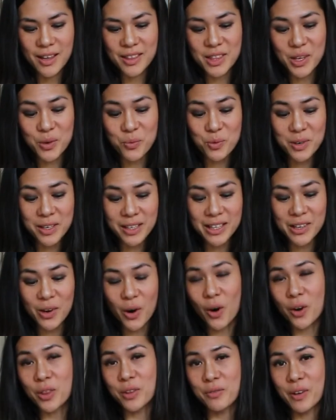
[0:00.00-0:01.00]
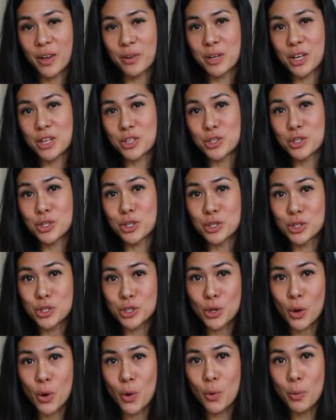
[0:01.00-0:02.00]
They really are the foundations to
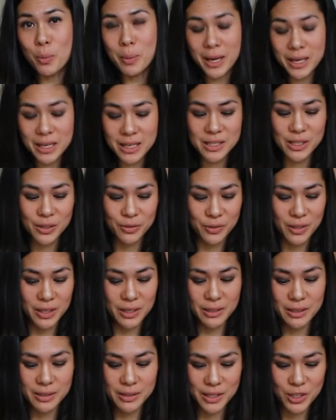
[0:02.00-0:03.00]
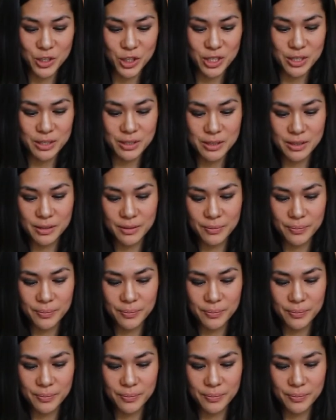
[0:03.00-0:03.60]
so many different dishes.